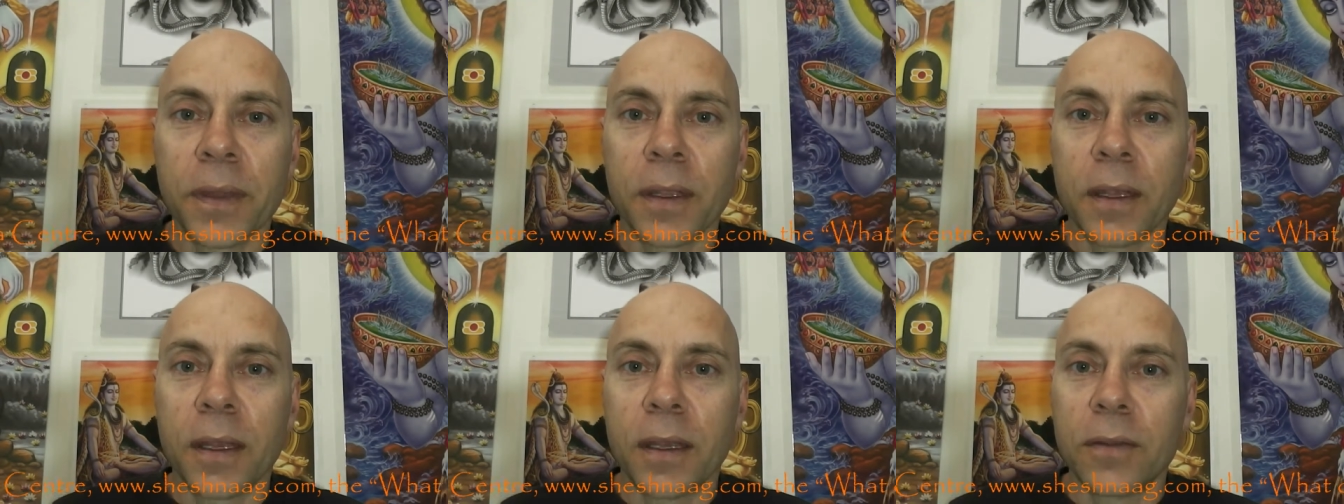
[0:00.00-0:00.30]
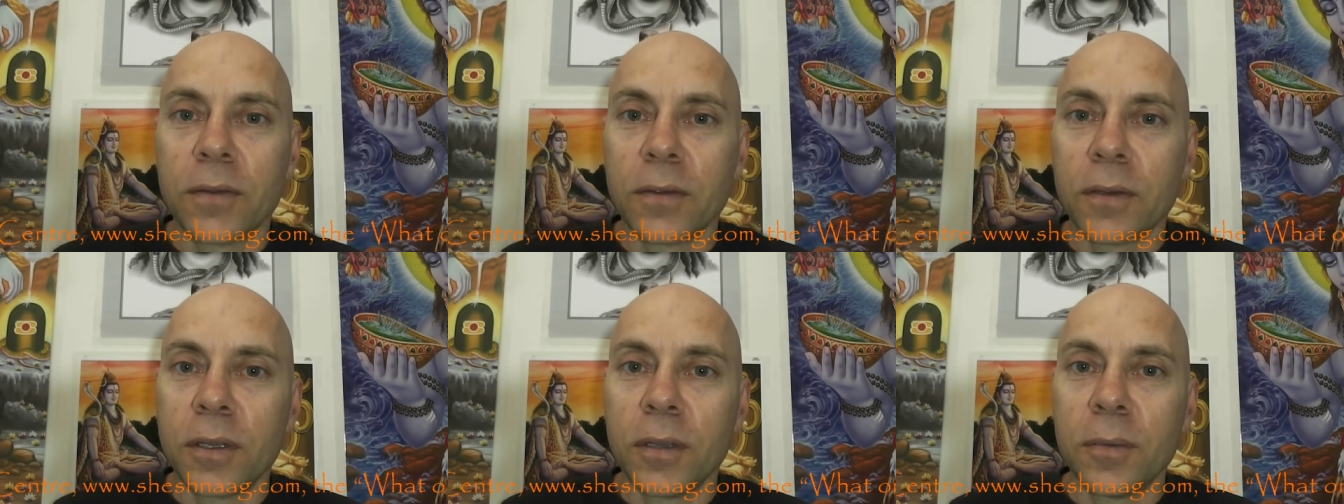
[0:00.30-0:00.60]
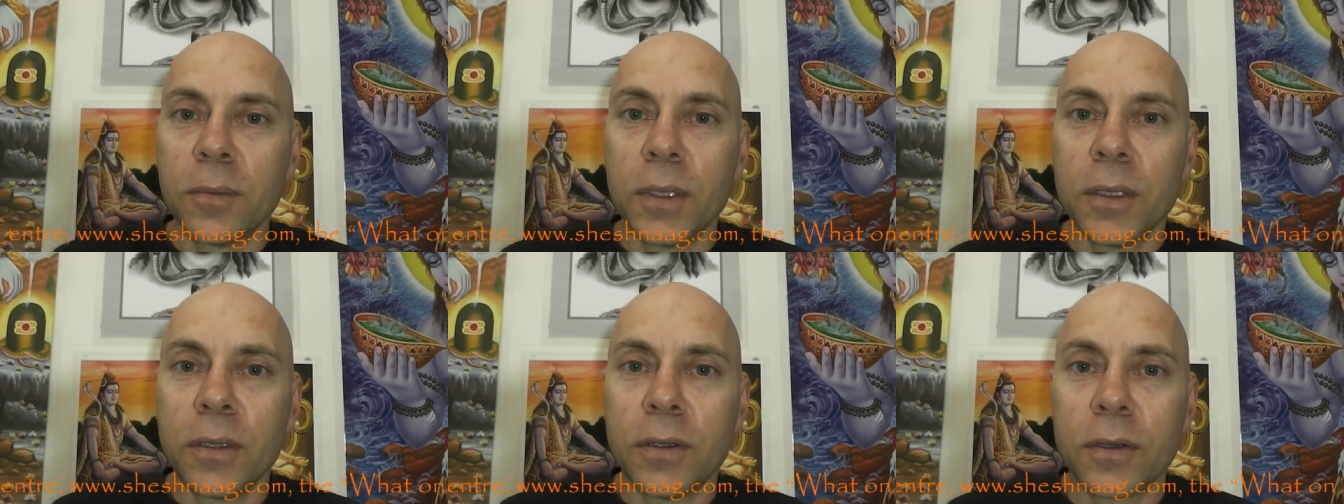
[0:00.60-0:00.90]
as an
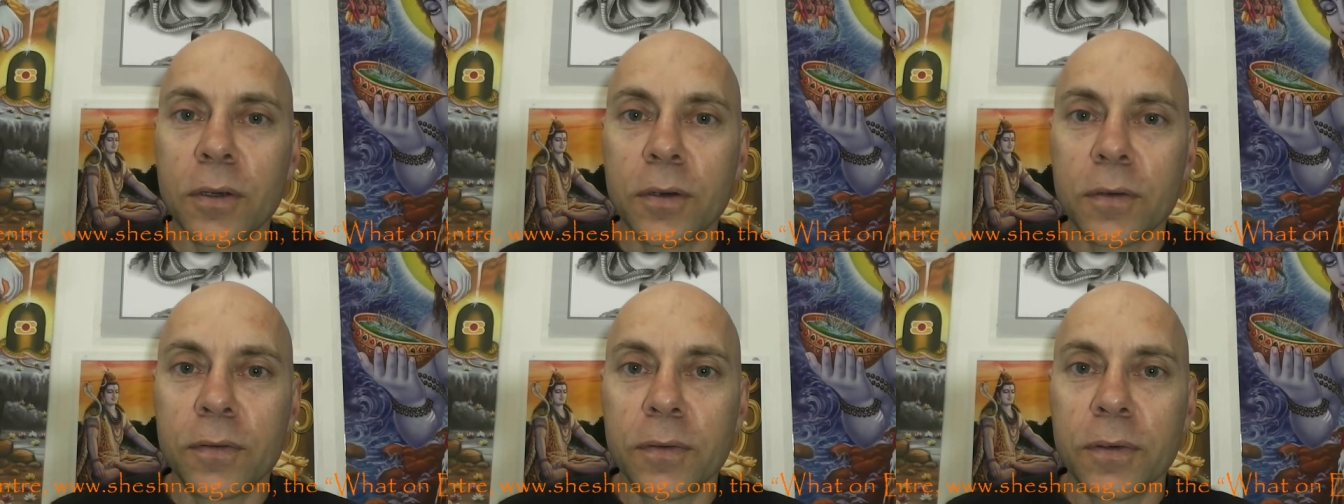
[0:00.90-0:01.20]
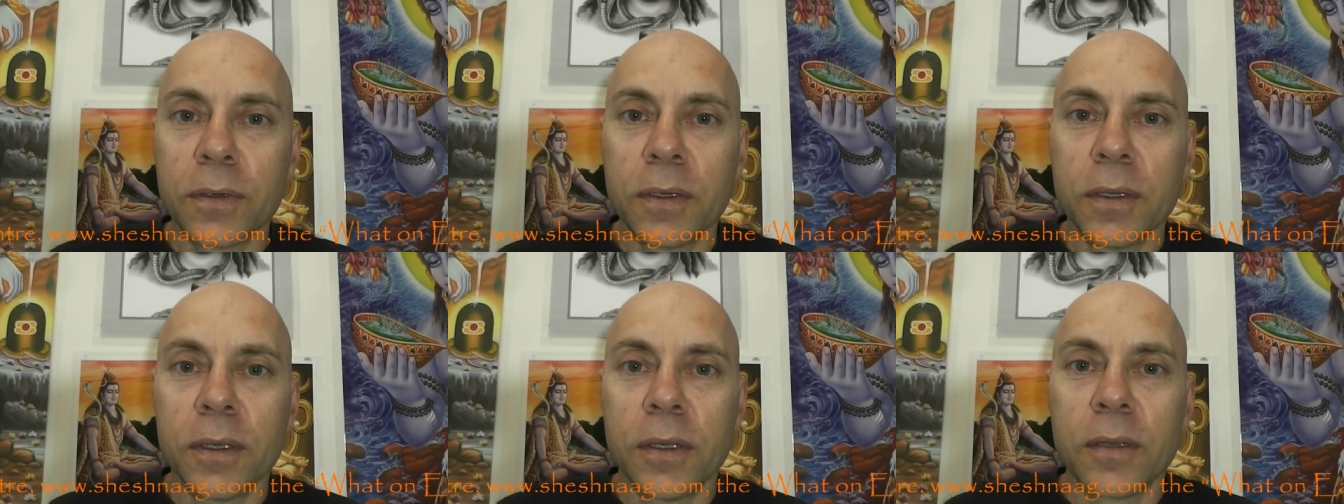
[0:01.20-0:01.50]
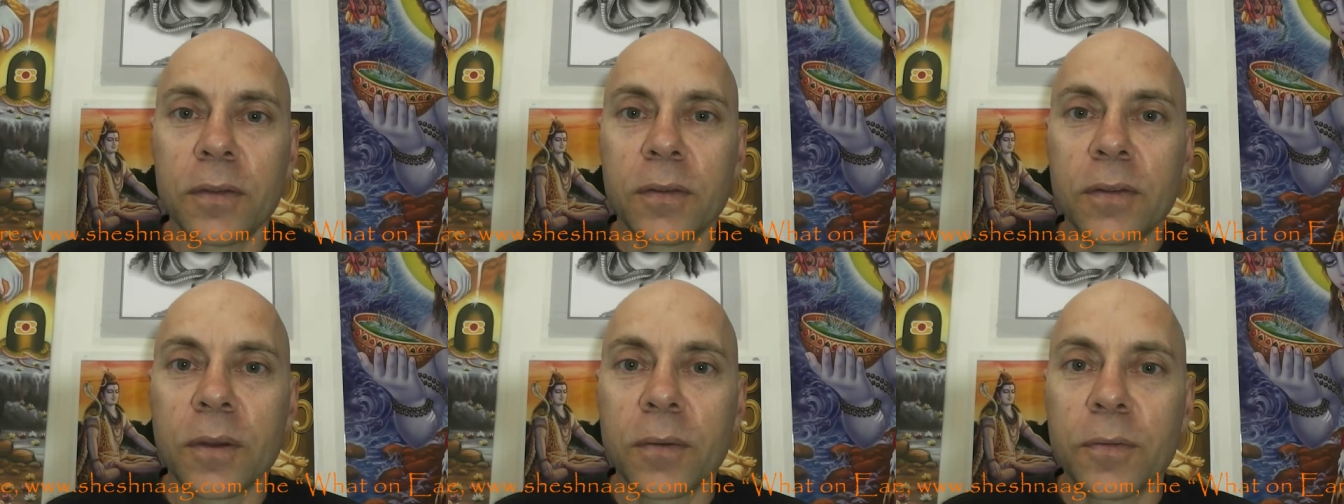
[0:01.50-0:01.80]
image of
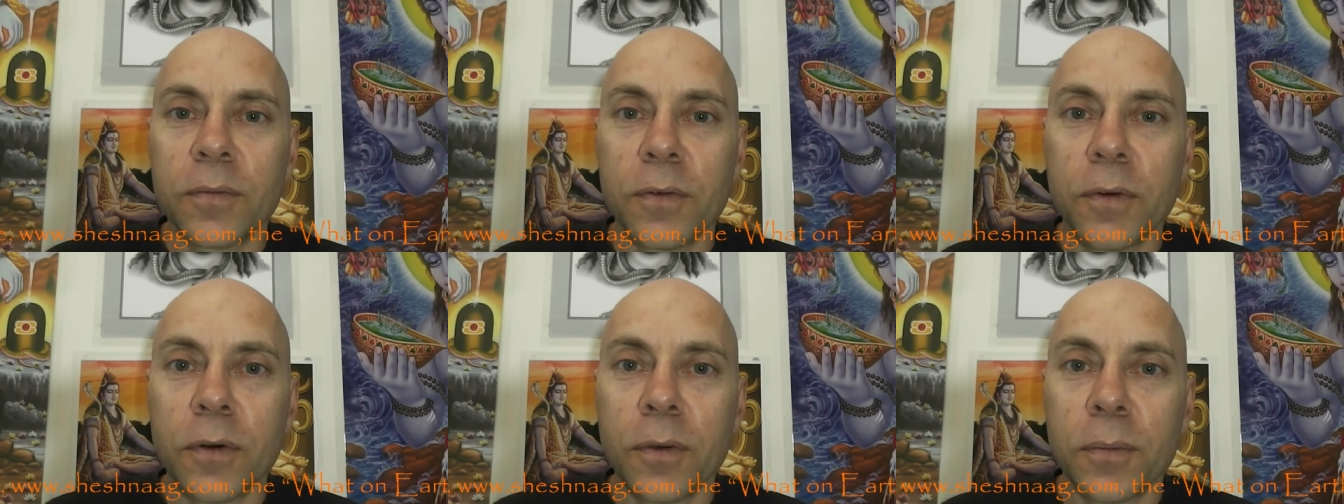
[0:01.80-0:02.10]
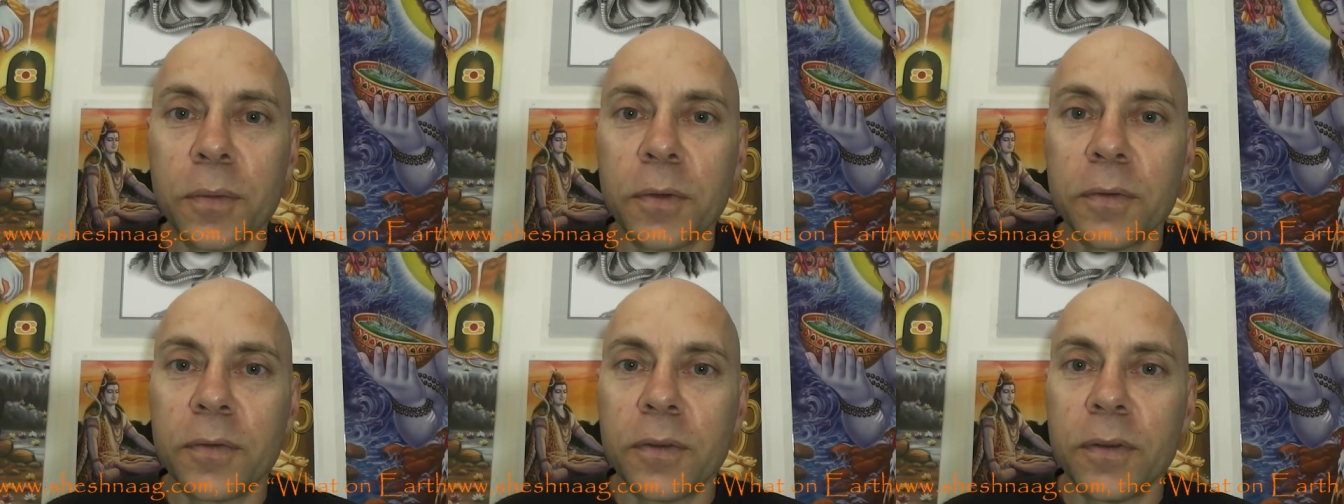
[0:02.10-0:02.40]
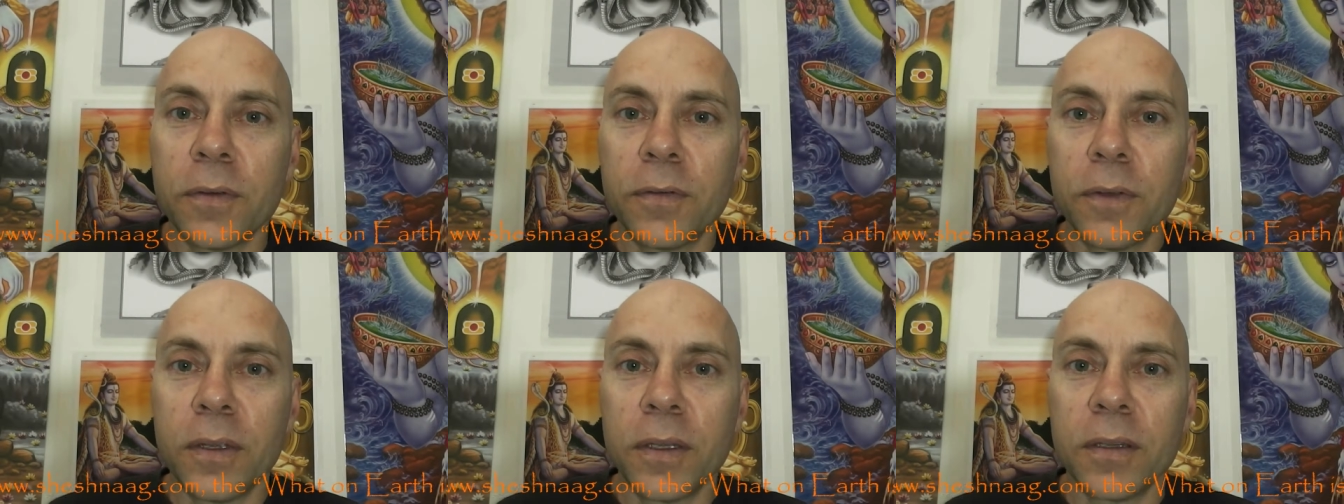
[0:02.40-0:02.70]
some form of
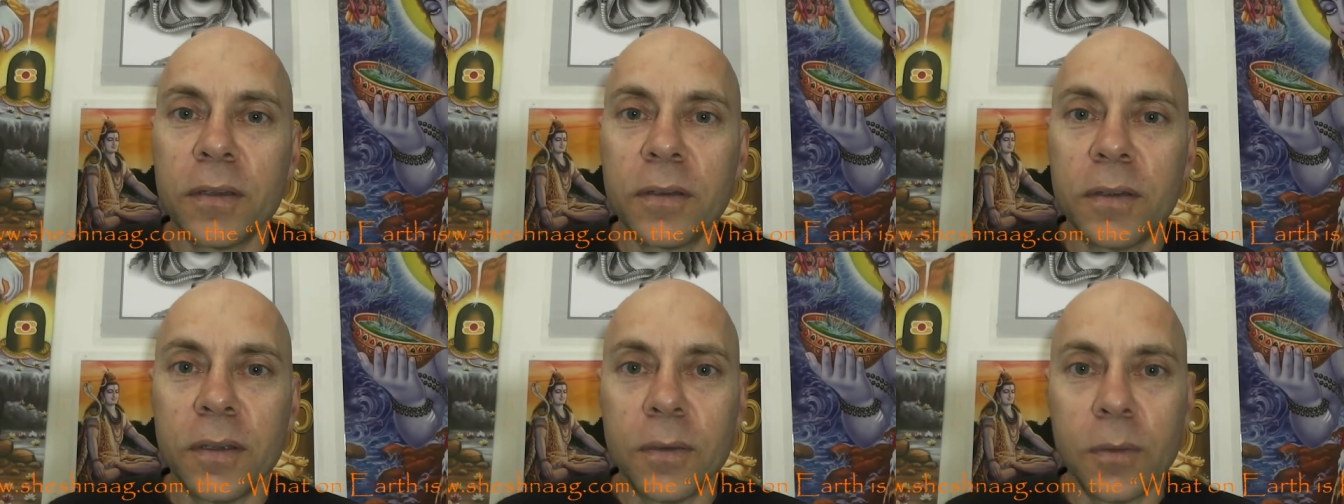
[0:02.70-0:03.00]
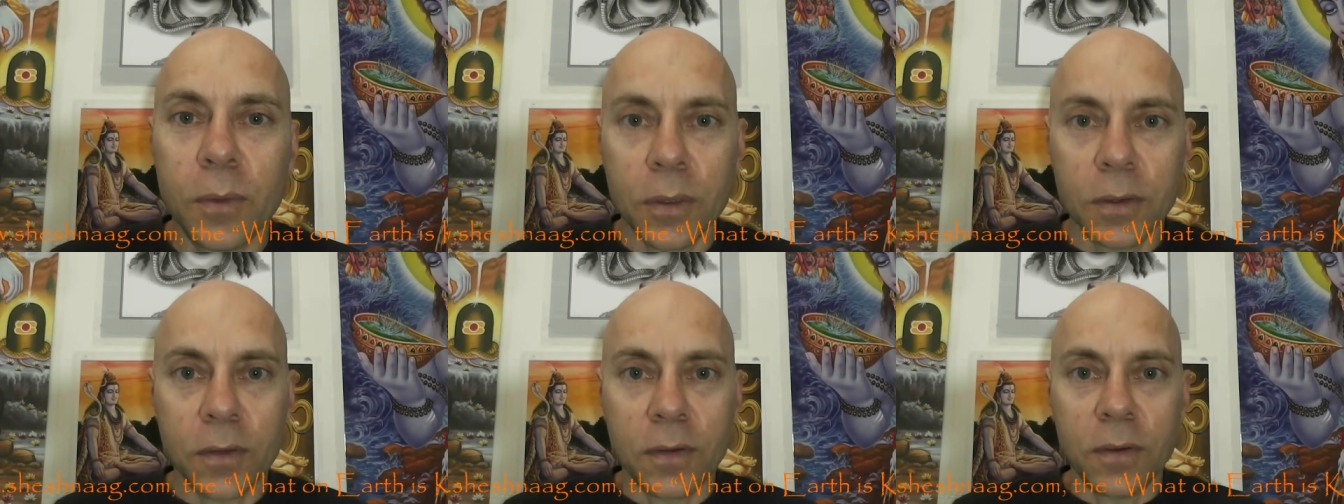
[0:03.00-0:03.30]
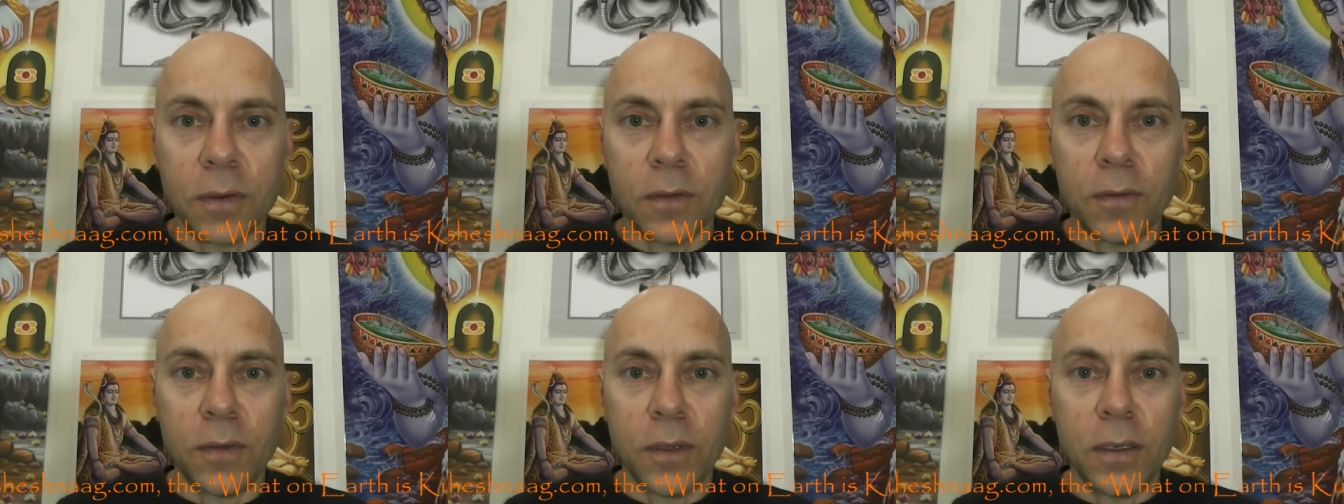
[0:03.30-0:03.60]
divinity. What's
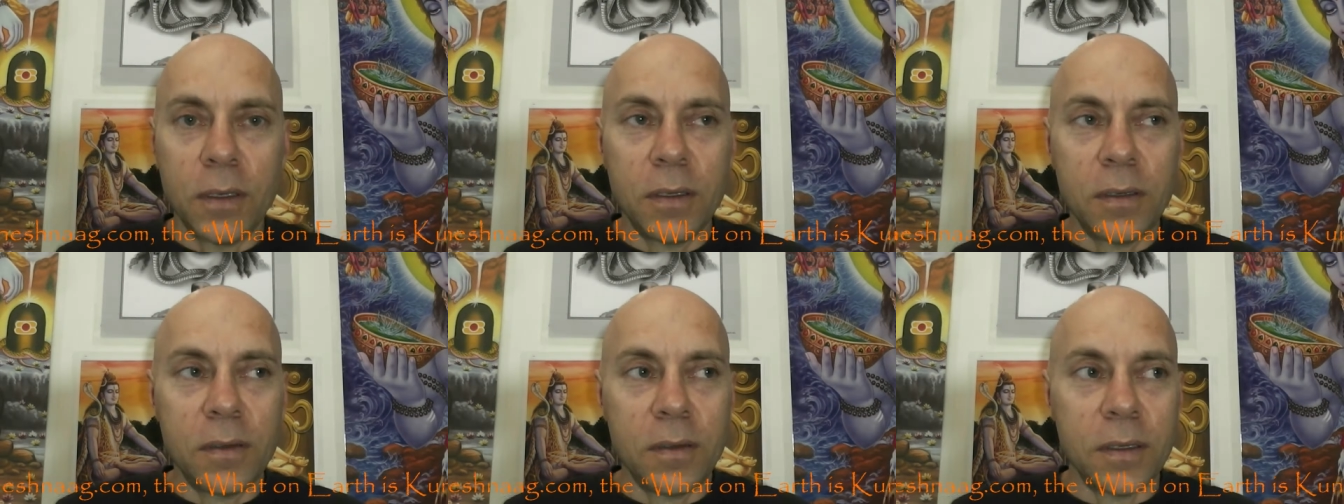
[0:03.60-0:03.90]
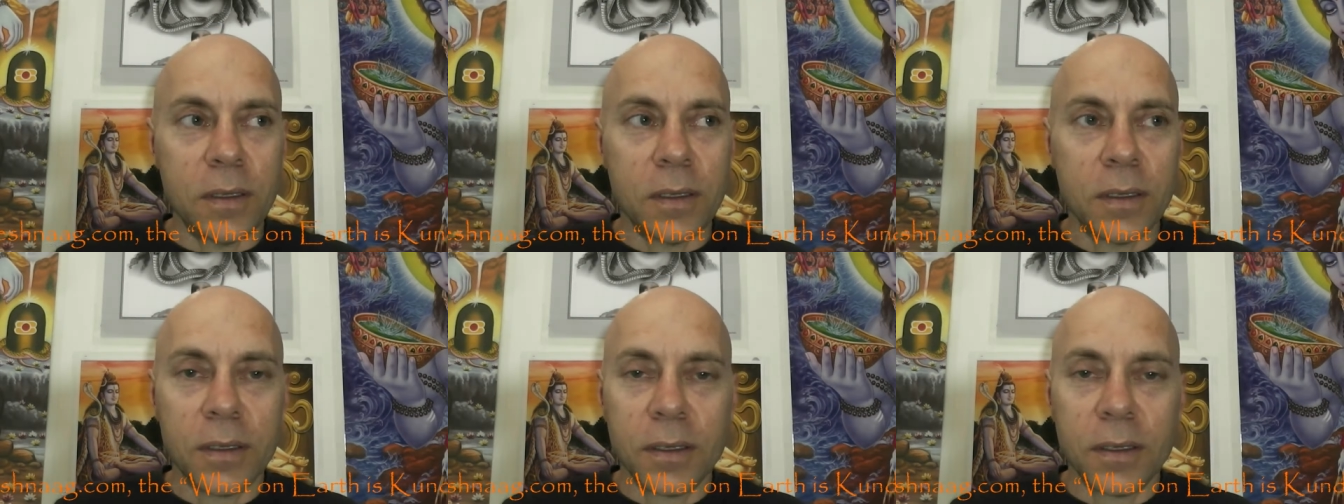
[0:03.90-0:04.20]
divinity?